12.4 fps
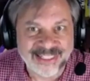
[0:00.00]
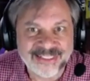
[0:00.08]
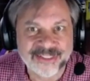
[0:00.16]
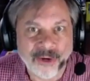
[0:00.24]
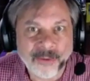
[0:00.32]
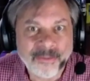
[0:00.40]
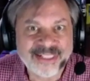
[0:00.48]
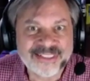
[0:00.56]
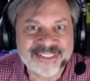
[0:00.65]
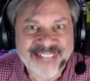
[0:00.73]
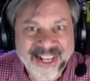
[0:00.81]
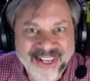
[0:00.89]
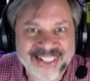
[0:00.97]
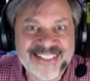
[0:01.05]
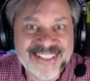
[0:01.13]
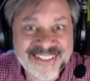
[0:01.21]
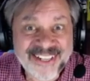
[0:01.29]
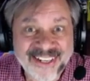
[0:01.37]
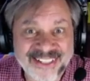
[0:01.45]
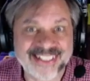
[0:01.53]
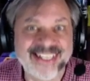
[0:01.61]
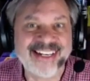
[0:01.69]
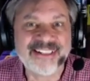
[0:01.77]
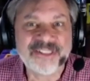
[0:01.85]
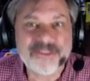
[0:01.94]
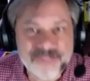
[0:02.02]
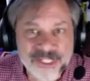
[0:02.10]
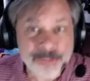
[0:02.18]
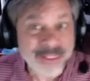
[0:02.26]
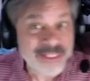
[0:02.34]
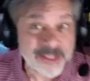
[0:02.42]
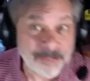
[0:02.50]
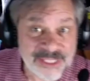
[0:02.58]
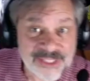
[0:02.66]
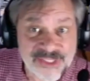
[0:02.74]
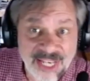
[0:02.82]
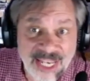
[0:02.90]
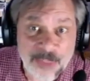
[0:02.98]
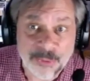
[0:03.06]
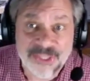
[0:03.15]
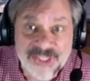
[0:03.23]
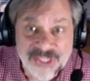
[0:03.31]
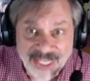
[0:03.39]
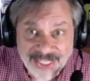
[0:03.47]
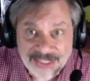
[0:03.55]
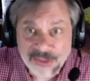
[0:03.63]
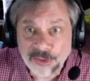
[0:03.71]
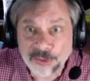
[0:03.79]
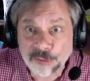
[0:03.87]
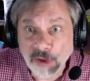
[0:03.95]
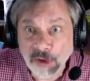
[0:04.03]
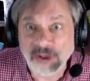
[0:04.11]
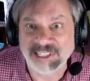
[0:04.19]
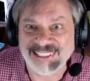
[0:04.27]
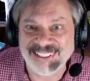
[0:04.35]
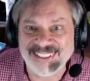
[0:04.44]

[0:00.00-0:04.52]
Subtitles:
And it's like, oh, it's the duck, it's the duck. And you just made somebody's day with this tiny little drawing.